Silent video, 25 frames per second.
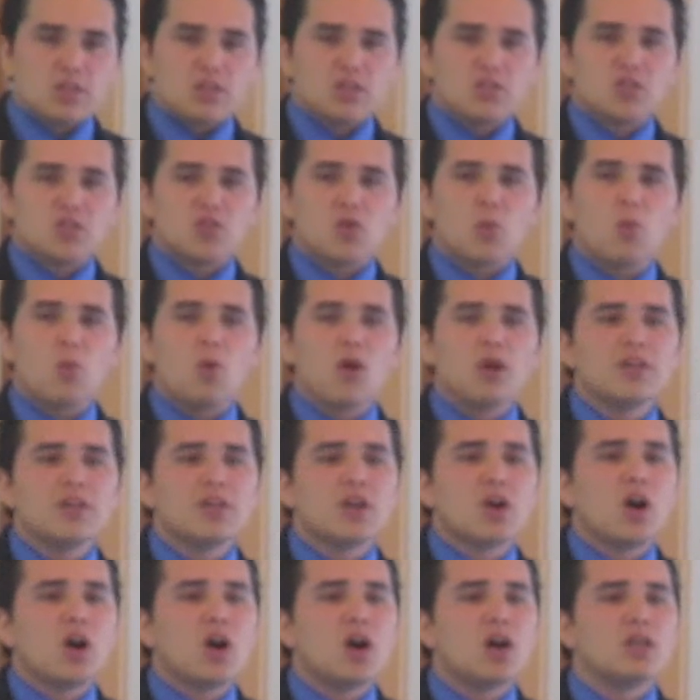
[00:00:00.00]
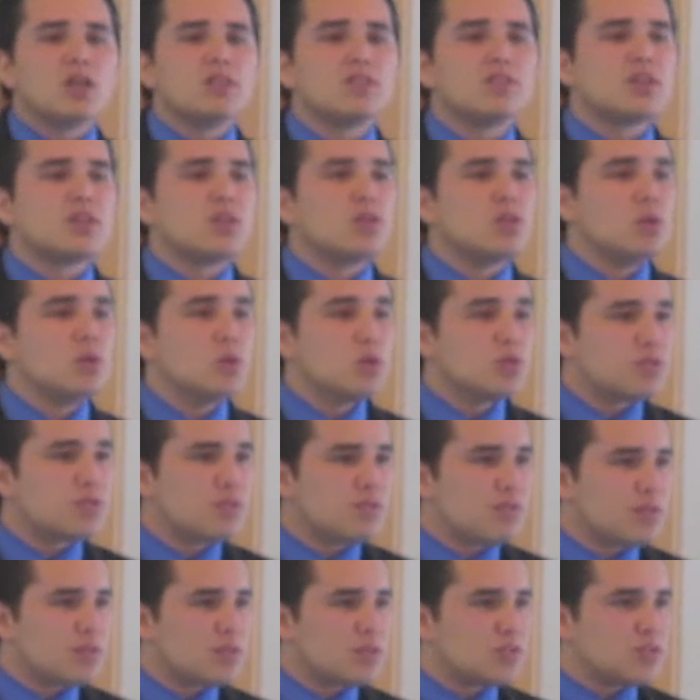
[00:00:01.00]
So, what caused
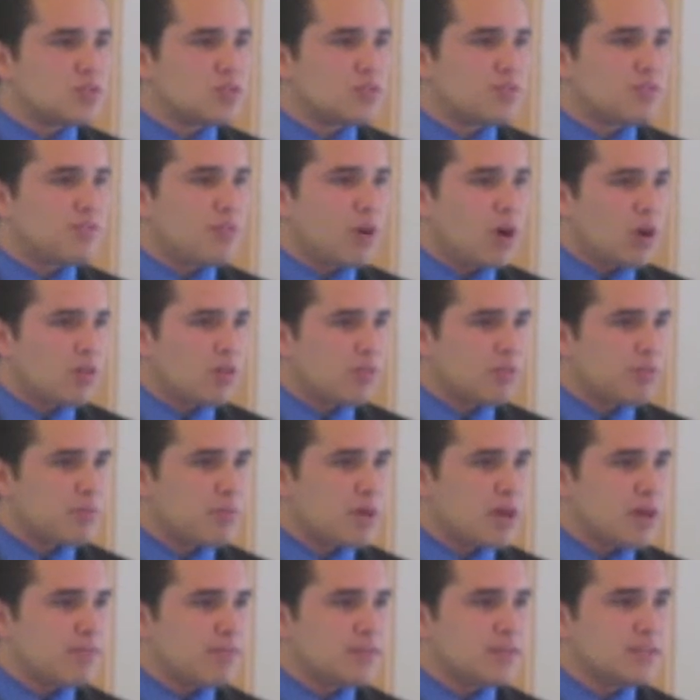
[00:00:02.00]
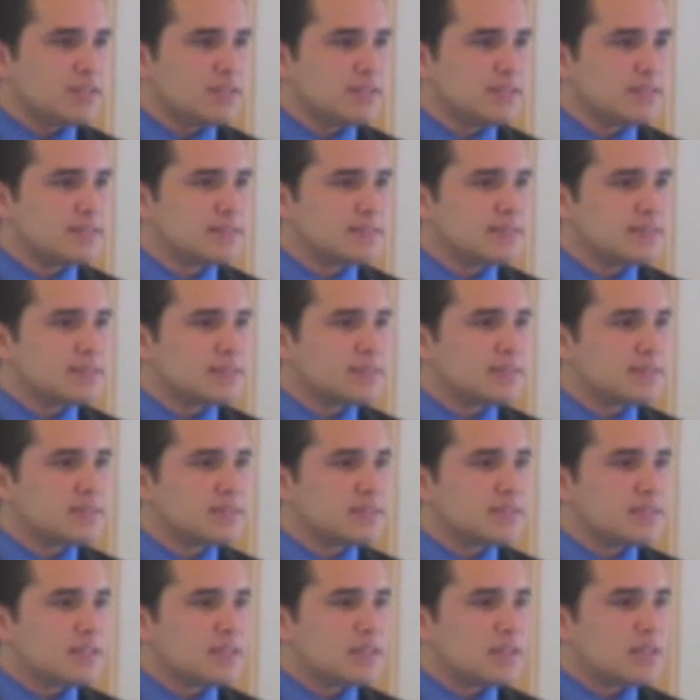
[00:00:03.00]
Lucifer to fall from heaven?
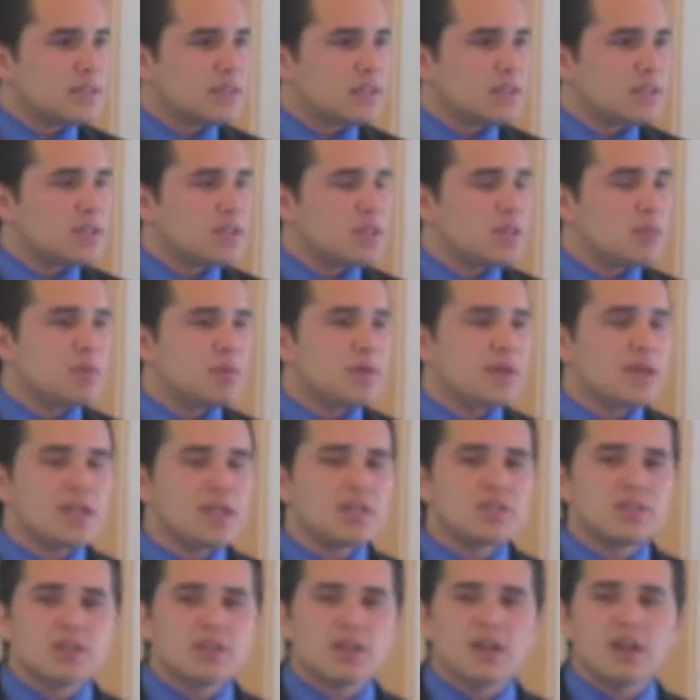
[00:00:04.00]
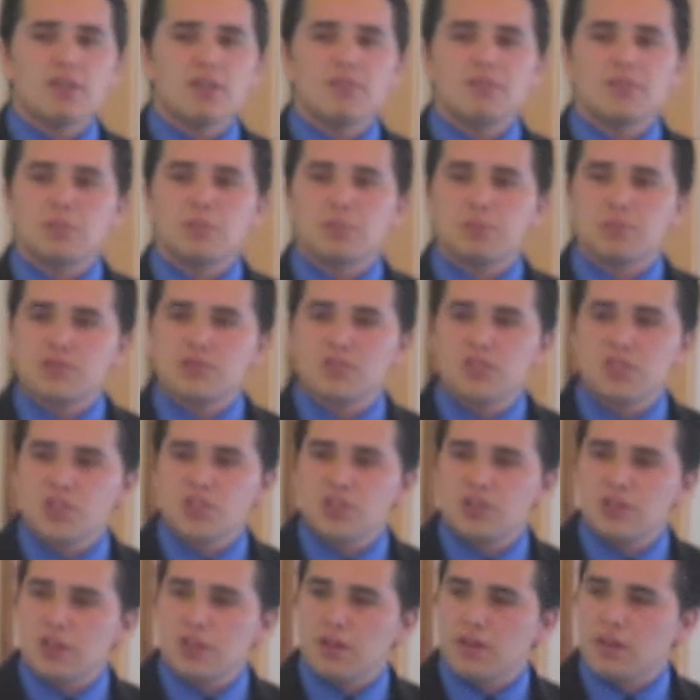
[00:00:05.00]
He began to covet a
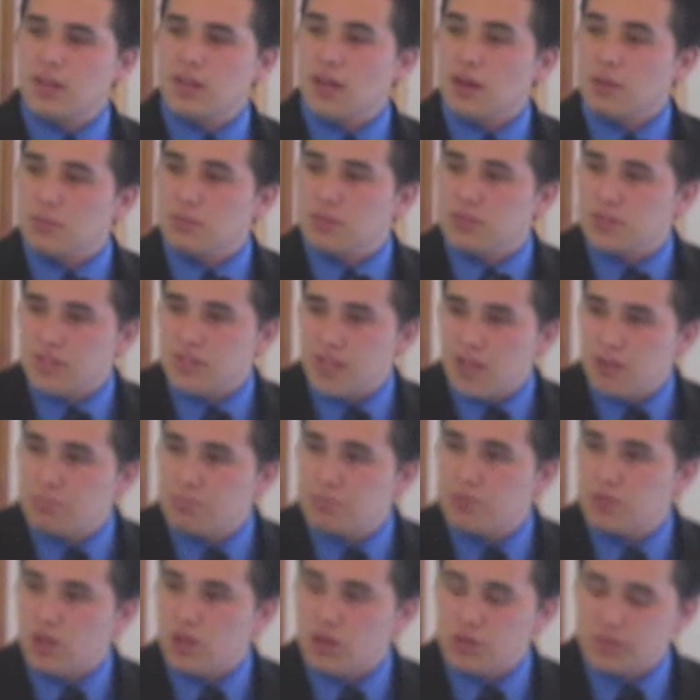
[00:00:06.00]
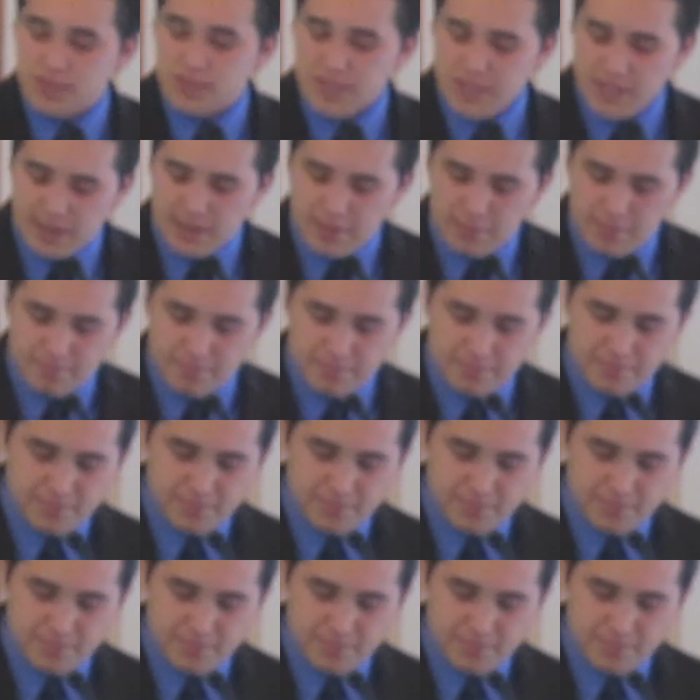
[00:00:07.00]
position that not, did not belong to him.